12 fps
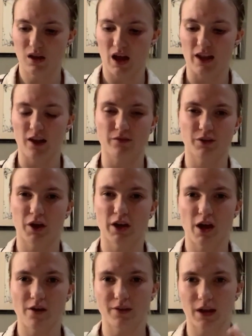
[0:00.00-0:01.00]
I love
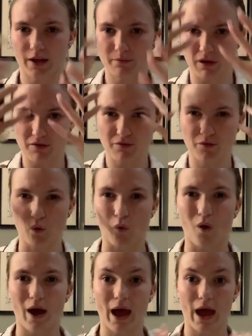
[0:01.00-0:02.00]
going over like my
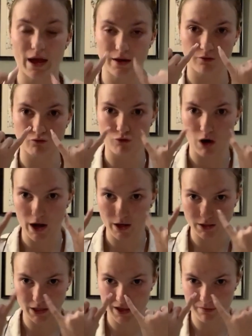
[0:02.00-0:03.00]
forehead and right
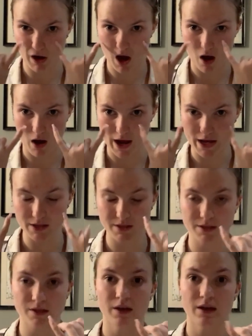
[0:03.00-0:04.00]
underneath my eyes.
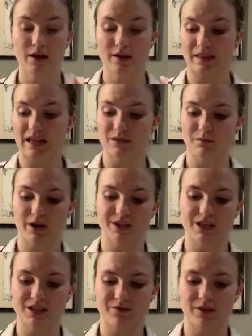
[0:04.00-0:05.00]
That's where I
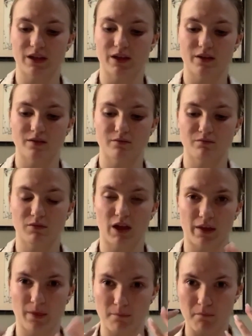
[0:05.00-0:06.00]
tend to feel it
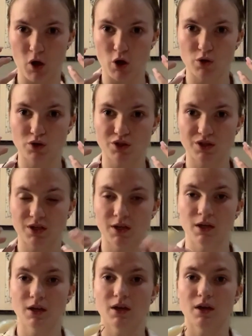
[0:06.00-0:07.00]
like the most.
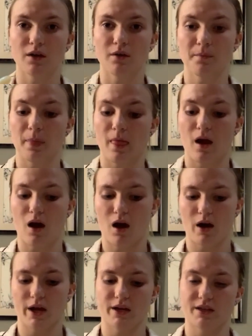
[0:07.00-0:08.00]

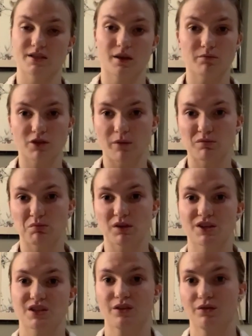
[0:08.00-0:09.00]
I sometimes put
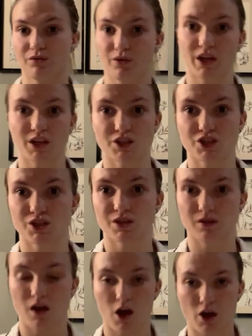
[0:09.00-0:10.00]
this in the fridge
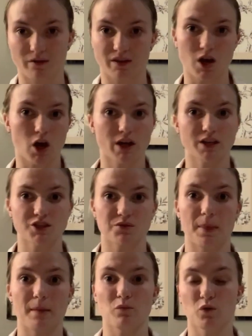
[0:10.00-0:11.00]
overnight, so
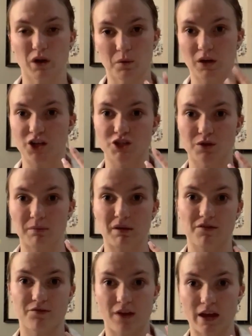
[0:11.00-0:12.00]
in the morning when I do it,
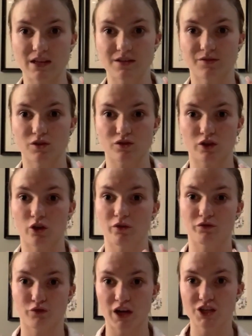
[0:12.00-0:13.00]
my face feels a
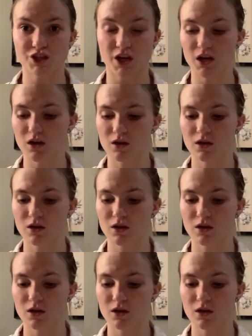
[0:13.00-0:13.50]
lot fresher.